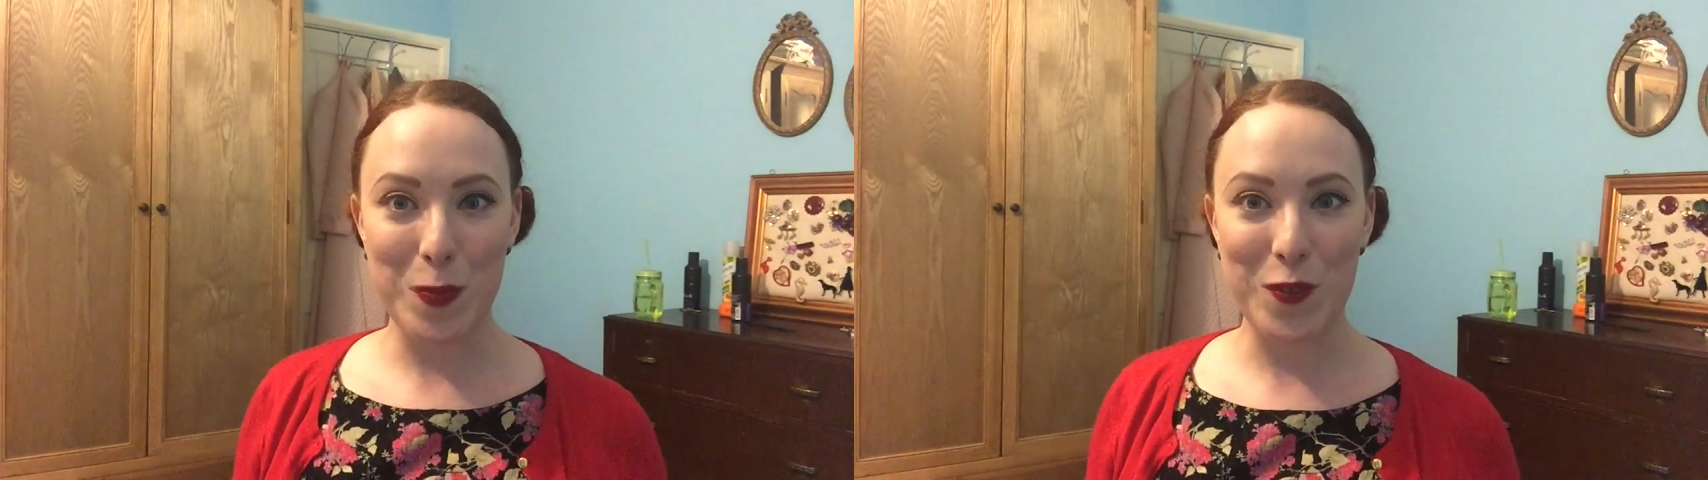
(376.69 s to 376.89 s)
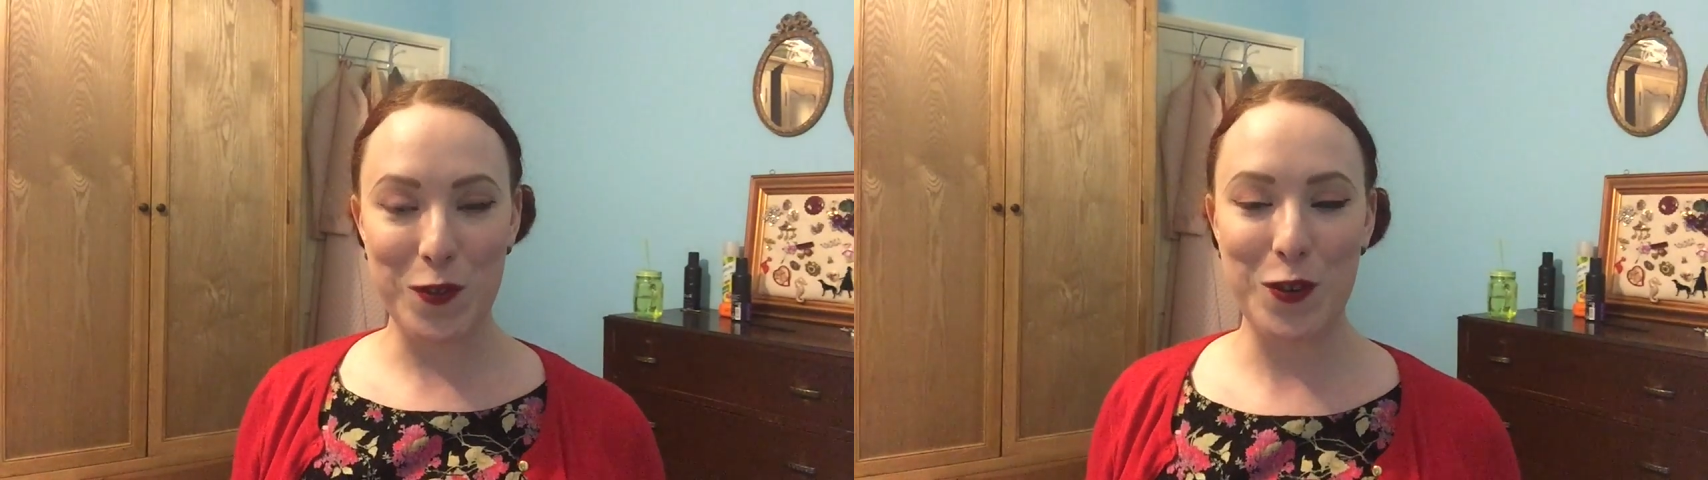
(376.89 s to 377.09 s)

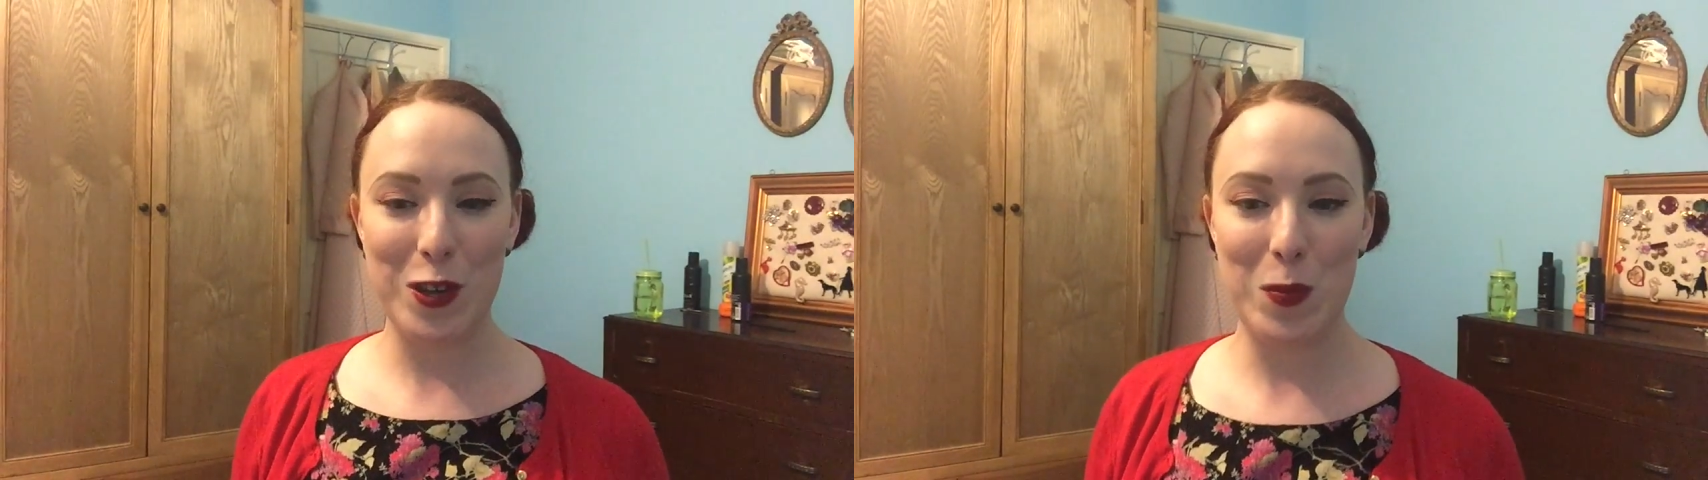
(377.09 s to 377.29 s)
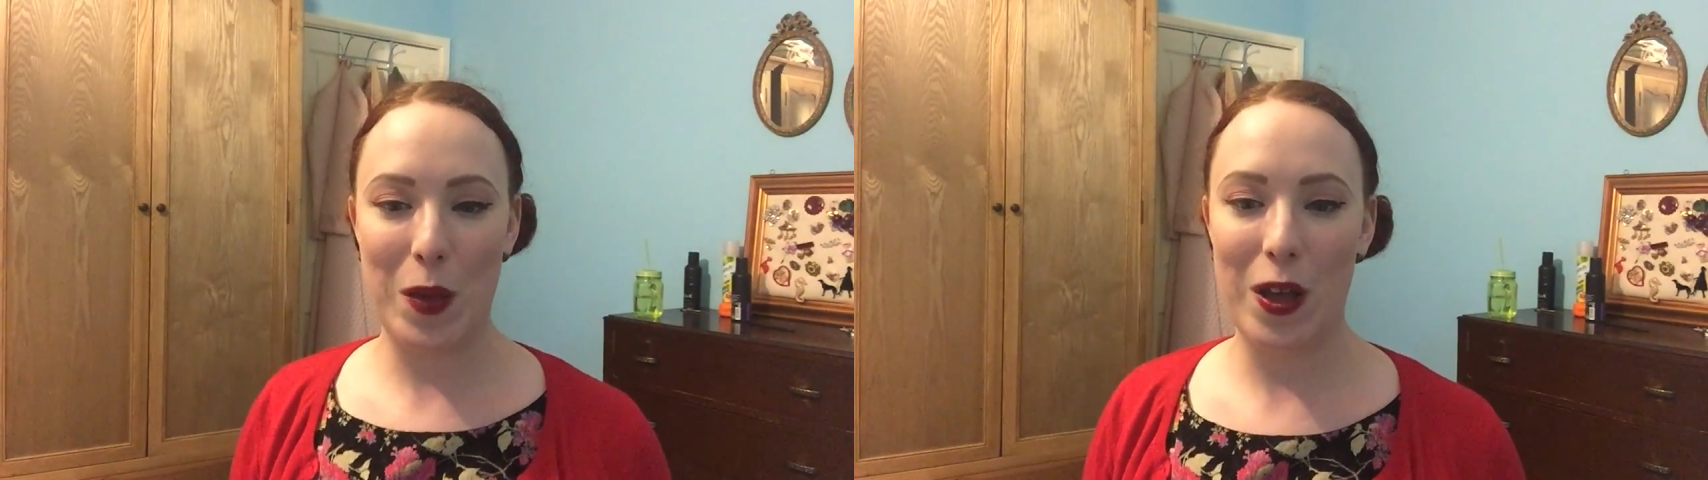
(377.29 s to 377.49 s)
before
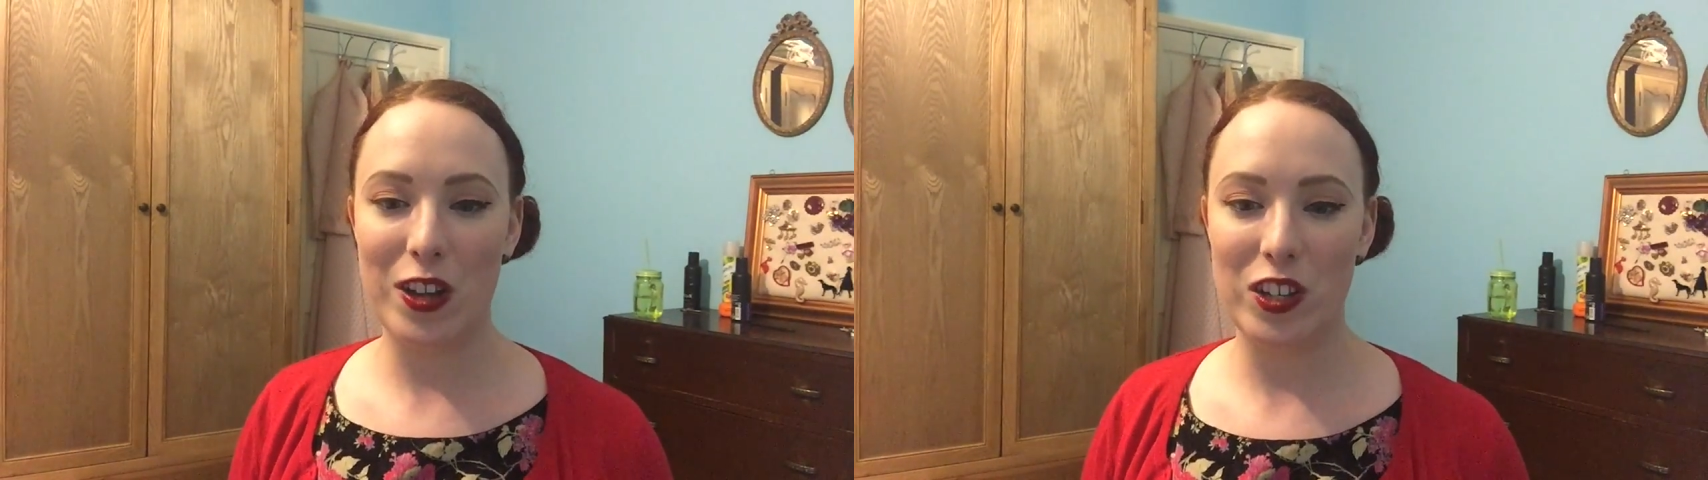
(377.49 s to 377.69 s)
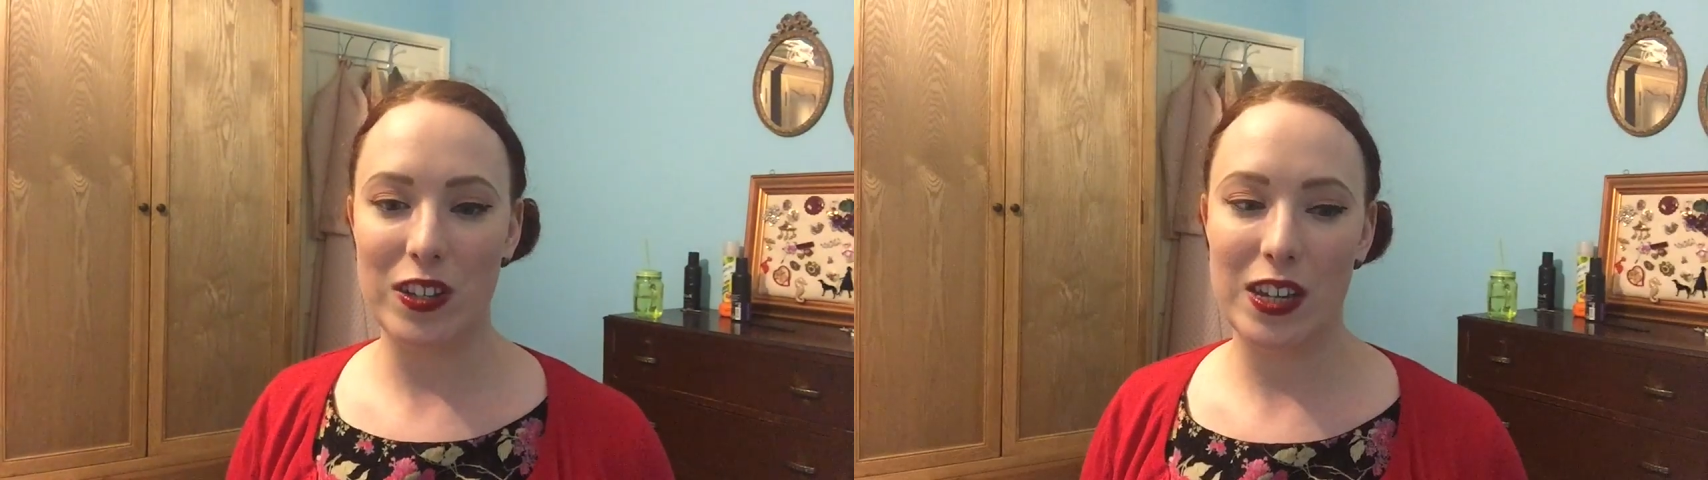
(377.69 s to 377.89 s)
you
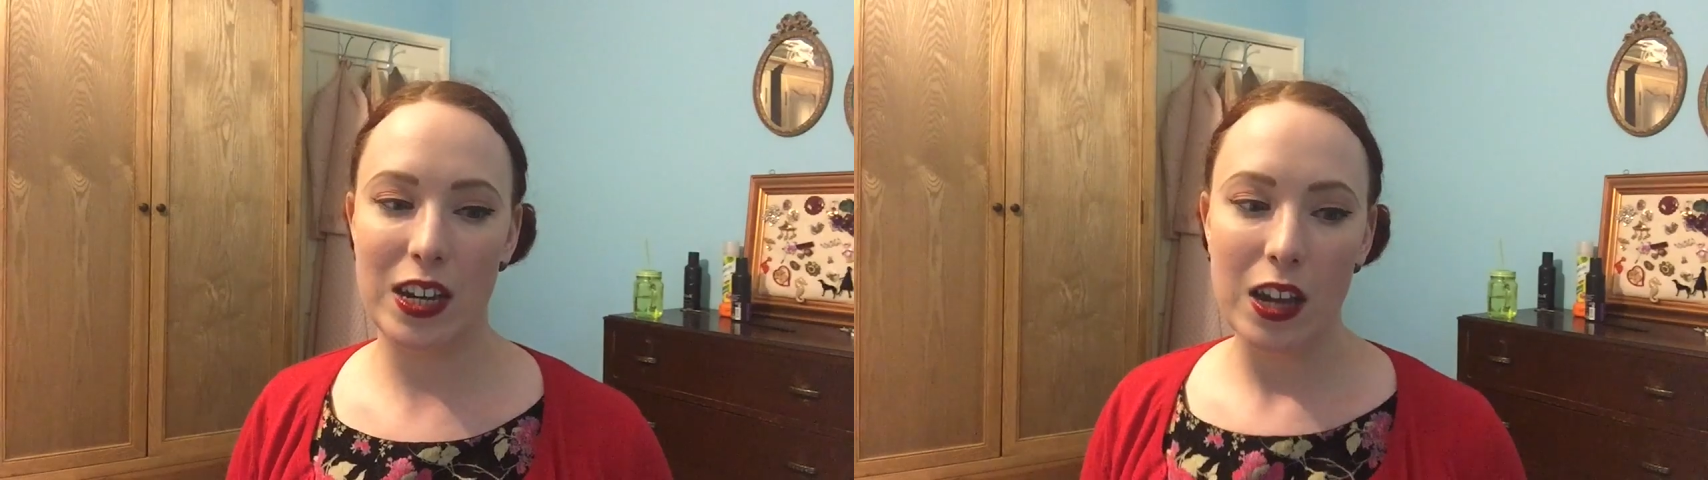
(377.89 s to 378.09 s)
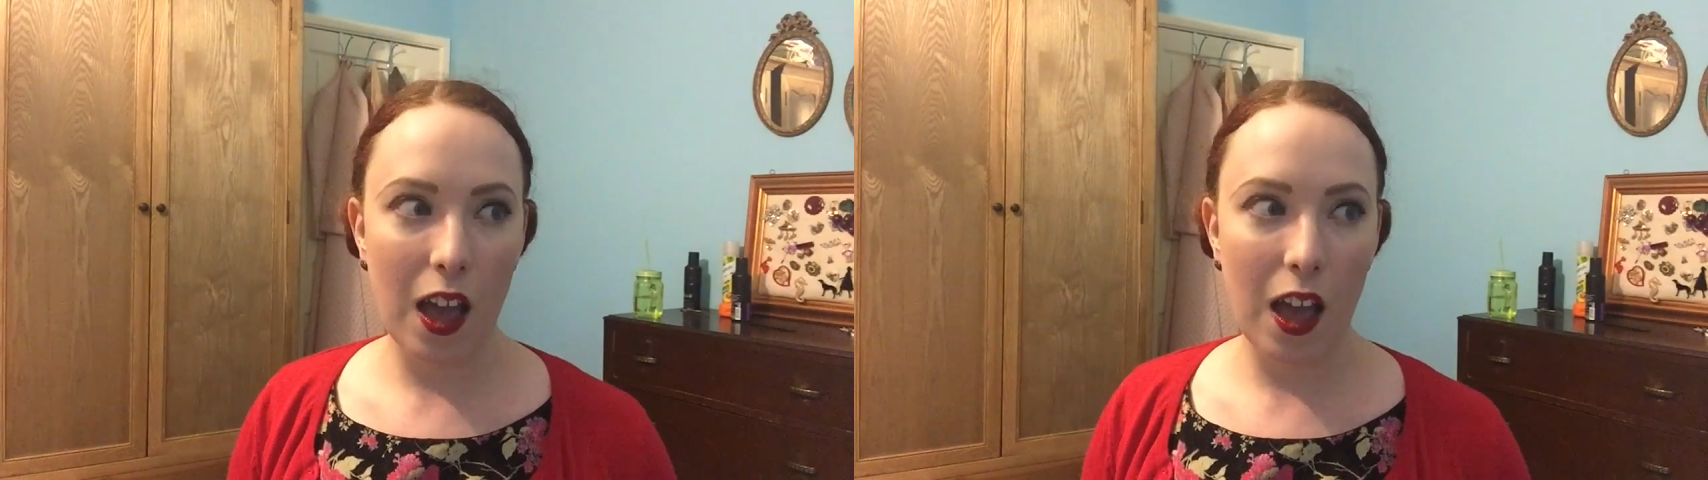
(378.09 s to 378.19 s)
purchase it.